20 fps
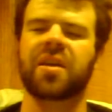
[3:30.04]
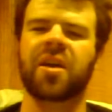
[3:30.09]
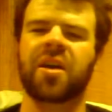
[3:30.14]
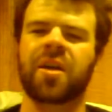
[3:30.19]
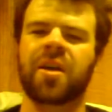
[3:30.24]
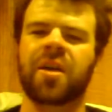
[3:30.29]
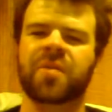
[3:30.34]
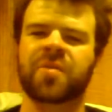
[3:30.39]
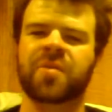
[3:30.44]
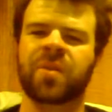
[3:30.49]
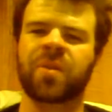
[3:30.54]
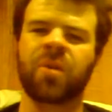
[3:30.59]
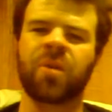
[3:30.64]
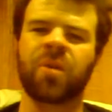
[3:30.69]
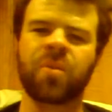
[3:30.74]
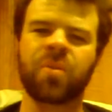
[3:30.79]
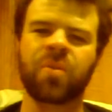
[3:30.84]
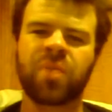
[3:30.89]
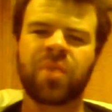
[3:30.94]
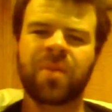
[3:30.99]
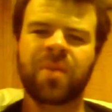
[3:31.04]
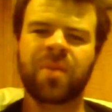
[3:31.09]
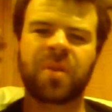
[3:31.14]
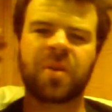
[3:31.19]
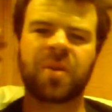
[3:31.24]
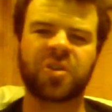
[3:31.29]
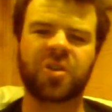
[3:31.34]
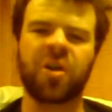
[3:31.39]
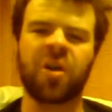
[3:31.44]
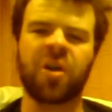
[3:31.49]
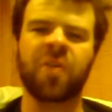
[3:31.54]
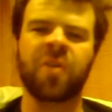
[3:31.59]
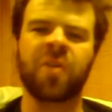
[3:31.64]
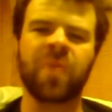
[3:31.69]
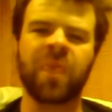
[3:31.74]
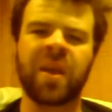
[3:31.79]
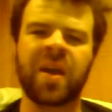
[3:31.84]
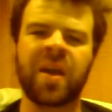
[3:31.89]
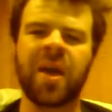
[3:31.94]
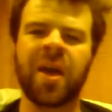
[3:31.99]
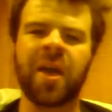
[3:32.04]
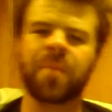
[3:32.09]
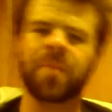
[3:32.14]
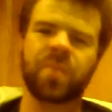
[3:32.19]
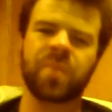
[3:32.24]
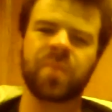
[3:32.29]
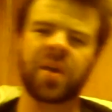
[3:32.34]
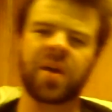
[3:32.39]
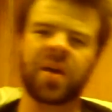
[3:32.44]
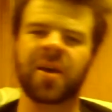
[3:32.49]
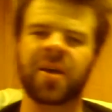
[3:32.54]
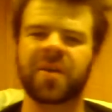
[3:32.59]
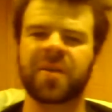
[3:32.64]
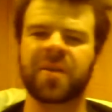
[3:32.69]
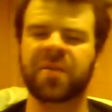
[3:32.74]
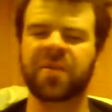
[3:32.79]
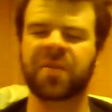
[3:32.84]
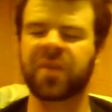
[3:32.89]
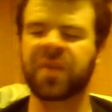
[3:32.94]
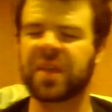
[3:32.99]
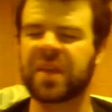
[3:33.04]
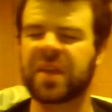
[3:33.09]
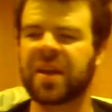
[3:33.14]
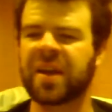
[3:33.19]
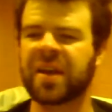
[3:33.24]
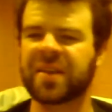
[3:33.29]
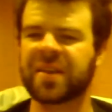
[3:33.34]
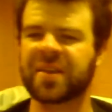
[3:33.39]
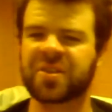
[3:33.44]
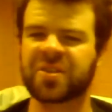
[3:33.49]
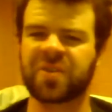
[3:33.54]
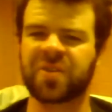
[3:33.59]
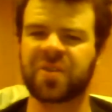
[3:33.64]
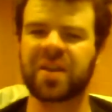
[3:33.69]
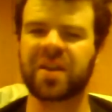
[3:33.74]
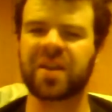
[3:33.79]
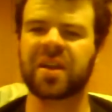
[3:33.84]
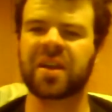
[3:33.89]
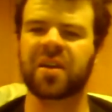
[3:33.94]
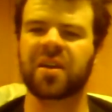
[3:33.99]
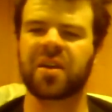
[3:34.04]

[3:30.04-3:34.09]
So I rode pretty much all the way up to 59th Street.